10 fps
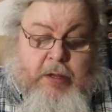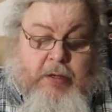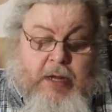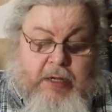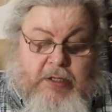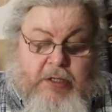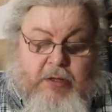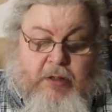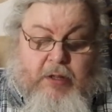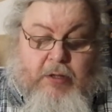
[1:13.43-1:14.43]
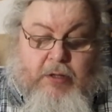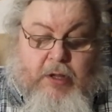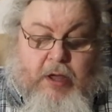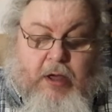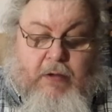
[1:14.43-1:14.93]
Next to
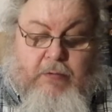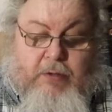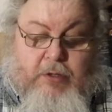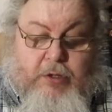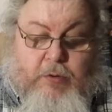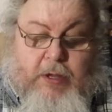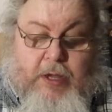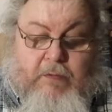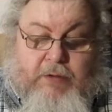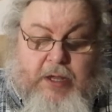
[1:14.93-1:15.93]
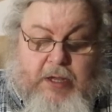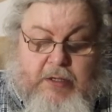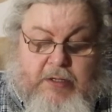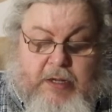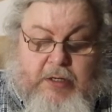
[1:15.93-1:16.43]
the doing of
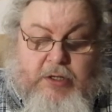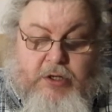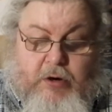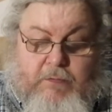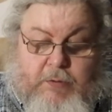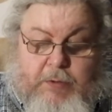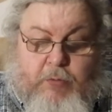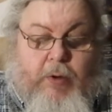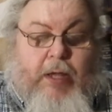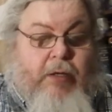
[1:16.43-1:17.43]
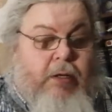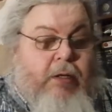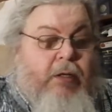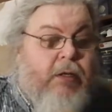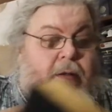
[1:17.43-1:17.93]
things that deserve to be
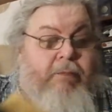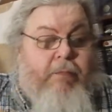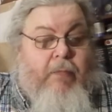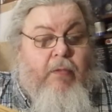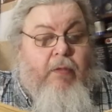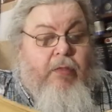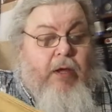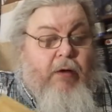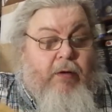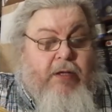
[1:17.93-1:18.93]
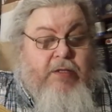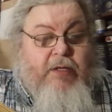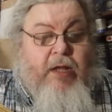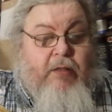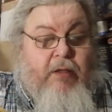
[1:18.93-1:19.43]
written, there is
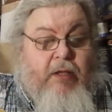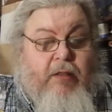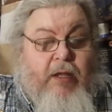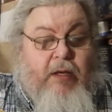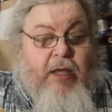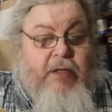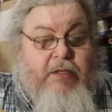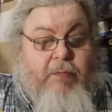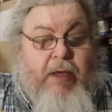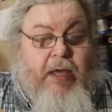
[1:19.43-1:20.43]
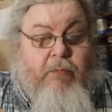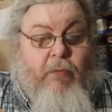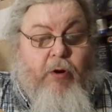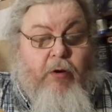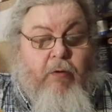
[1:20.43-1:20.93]
nothing that gets a man
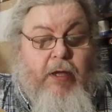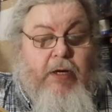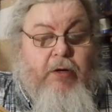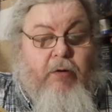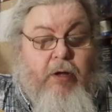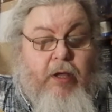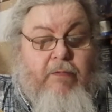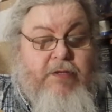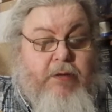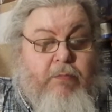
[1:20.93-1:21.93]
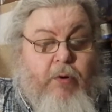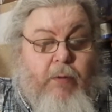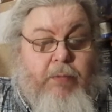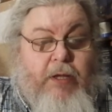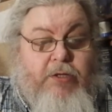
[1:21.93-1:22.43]
more credit or gives him more
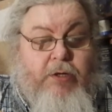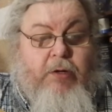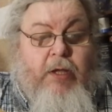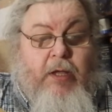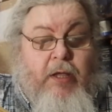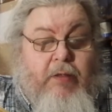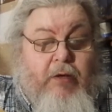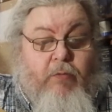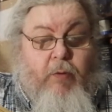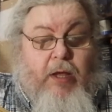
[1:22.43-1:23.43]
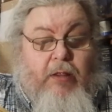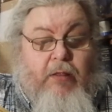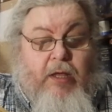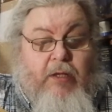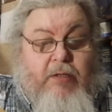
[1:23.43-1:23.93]
pleasure than to write
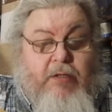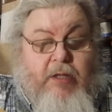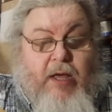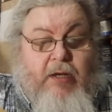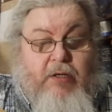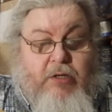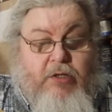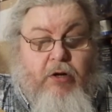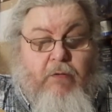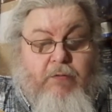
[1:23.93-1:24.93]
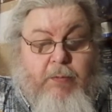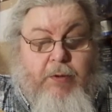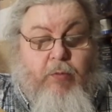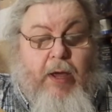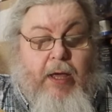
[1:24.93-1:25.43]
things that deserve to
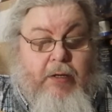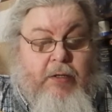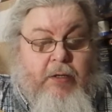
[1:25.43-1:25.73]
be read.